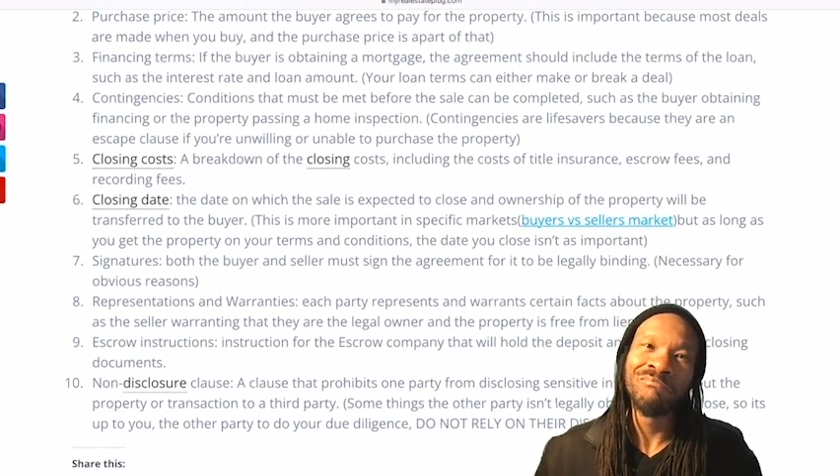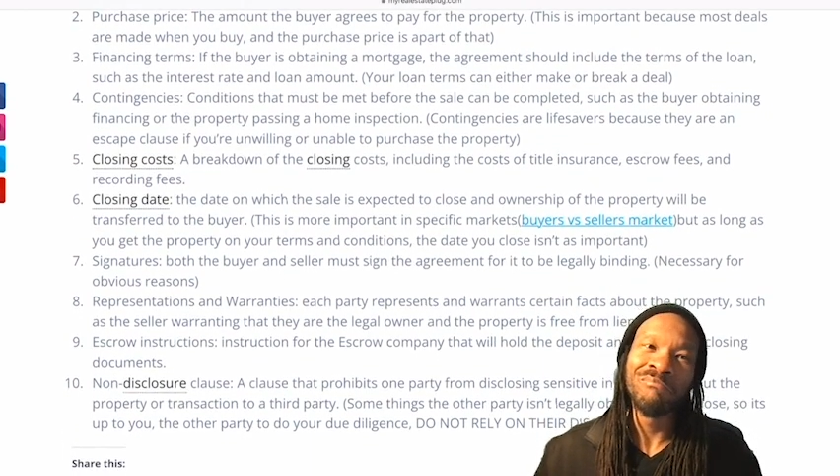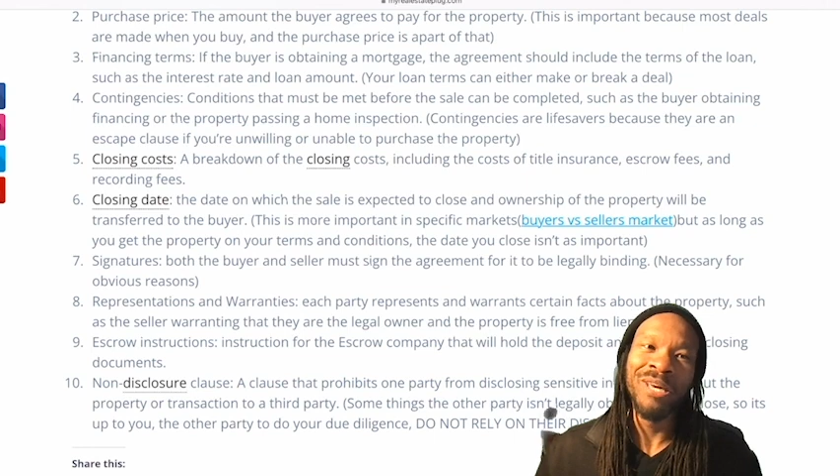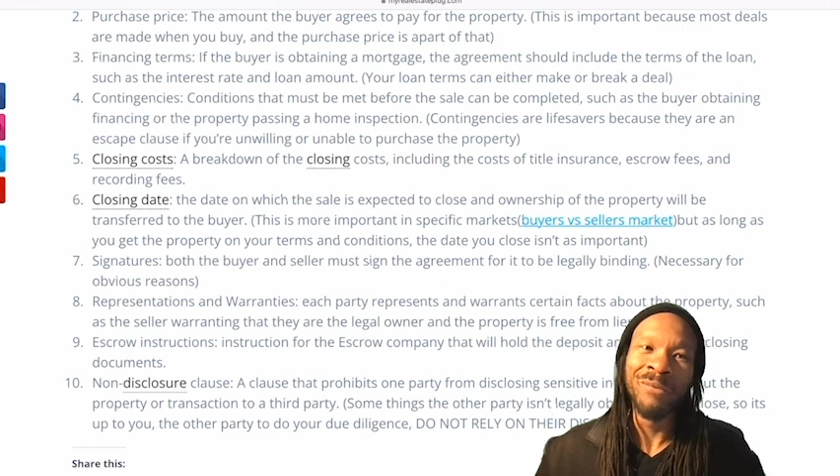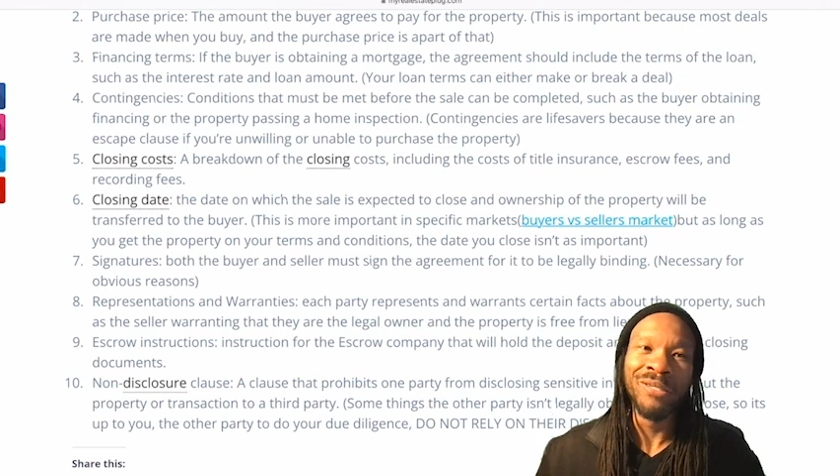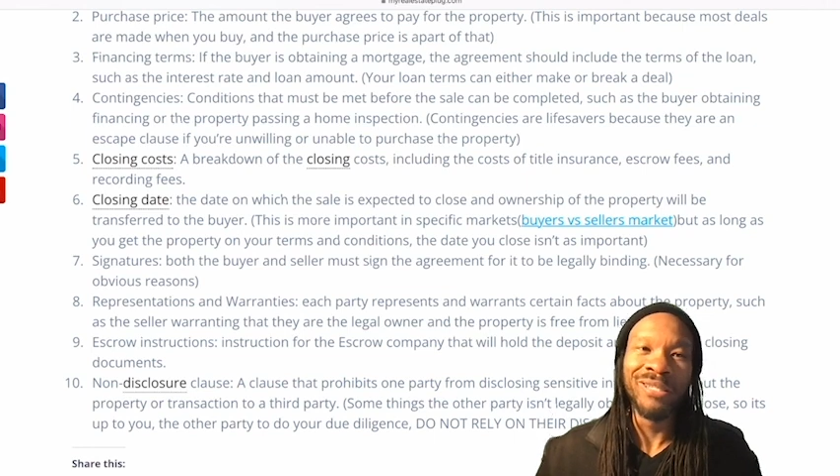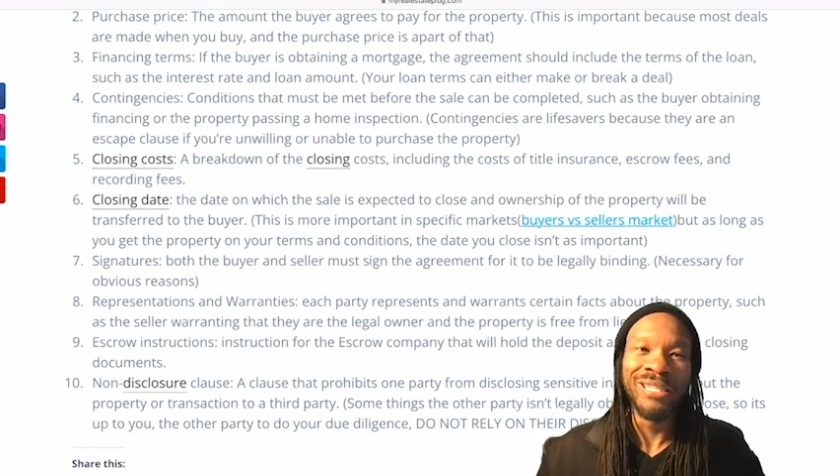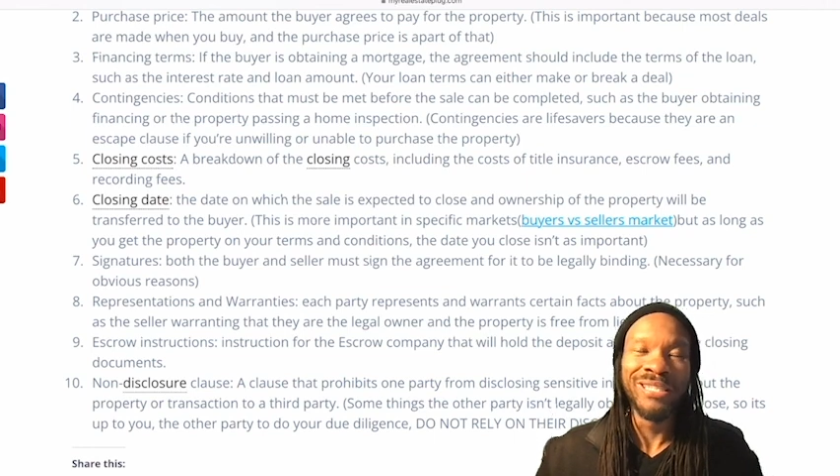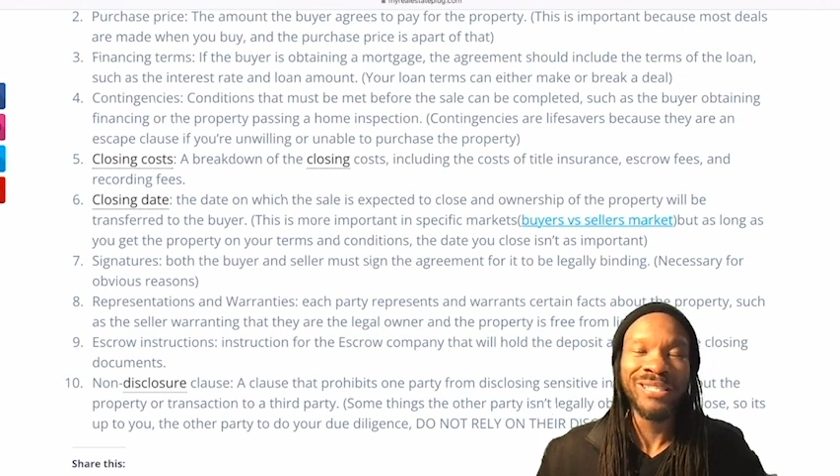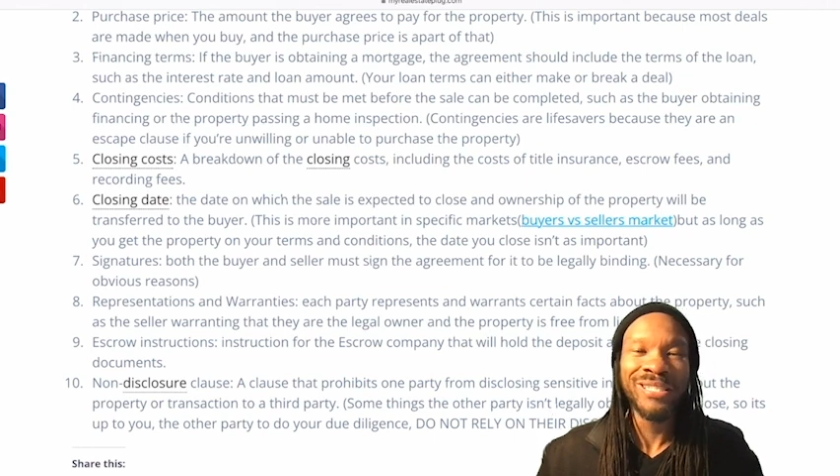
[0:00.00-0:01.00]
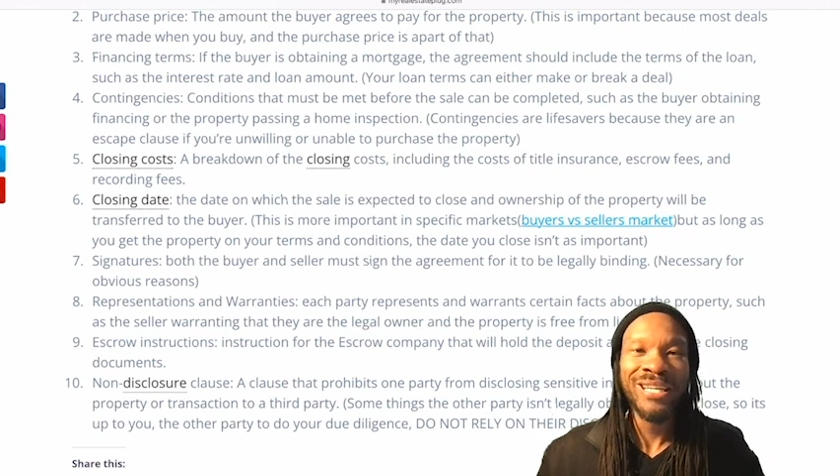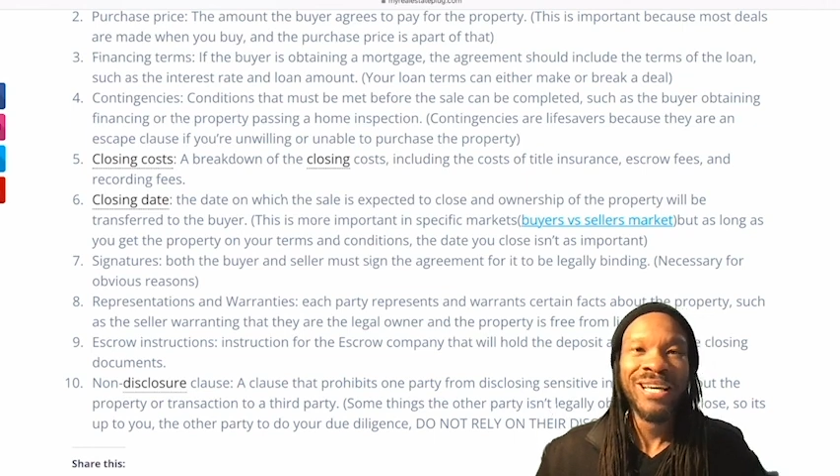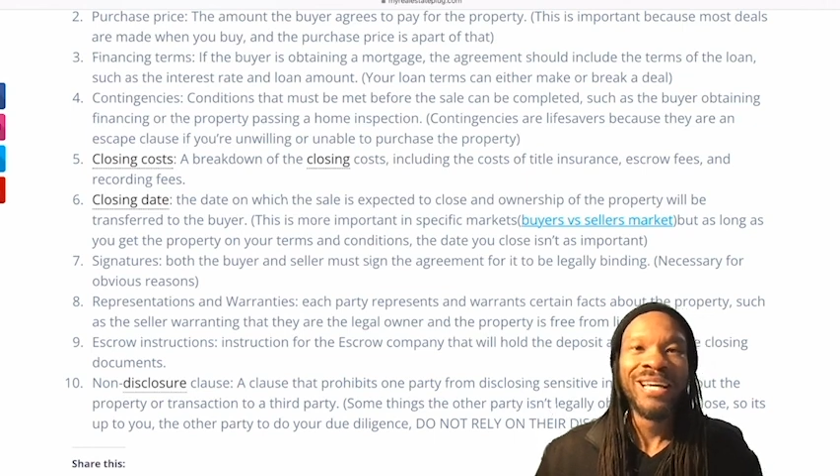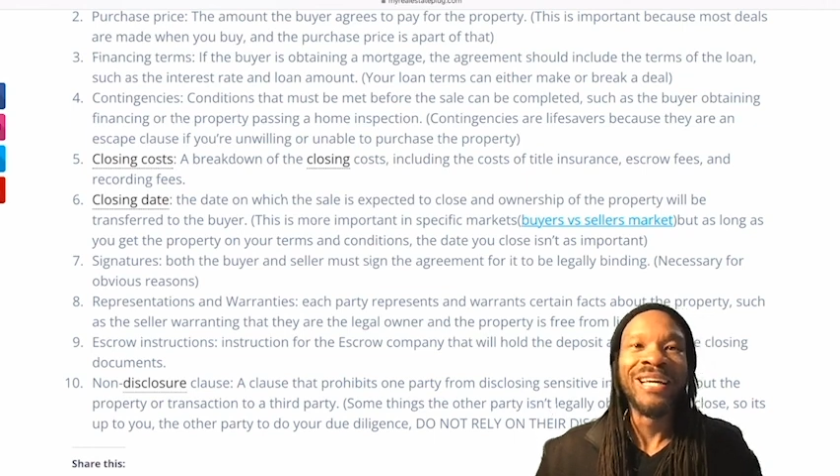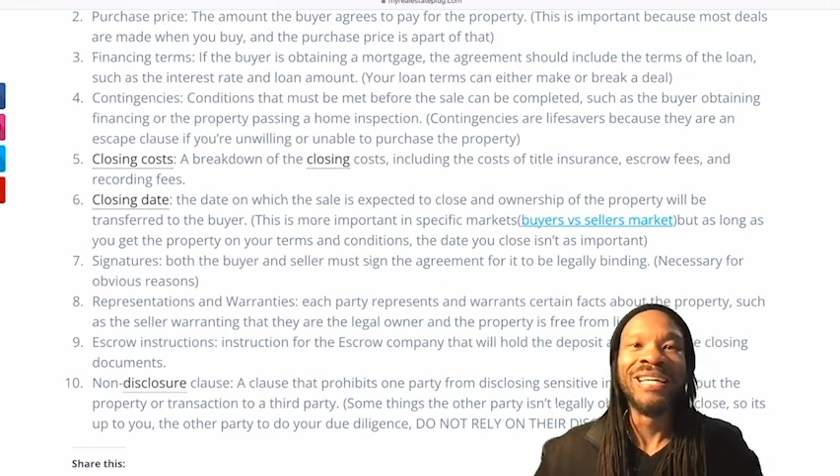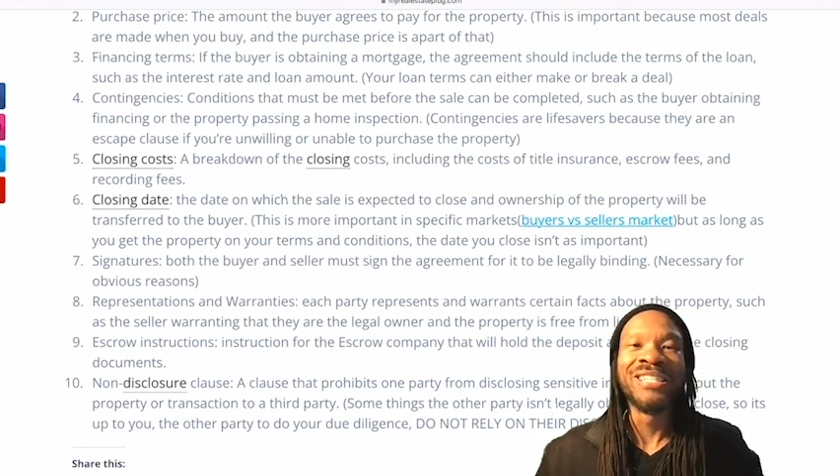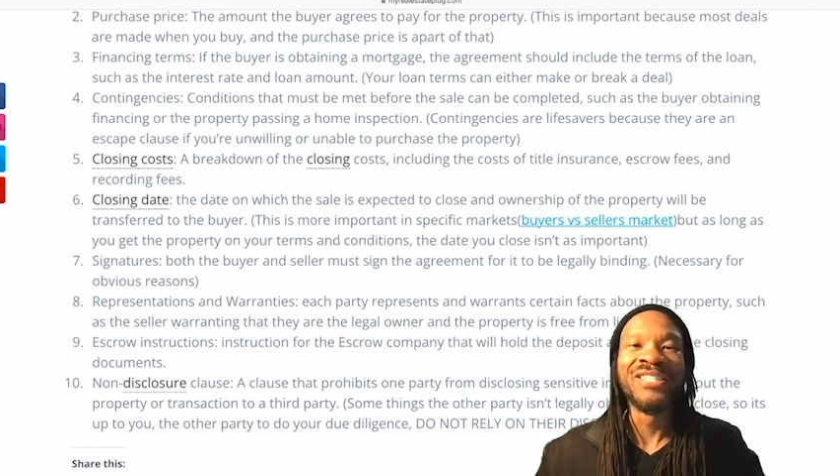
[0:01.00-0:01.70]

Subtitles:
maybe least, is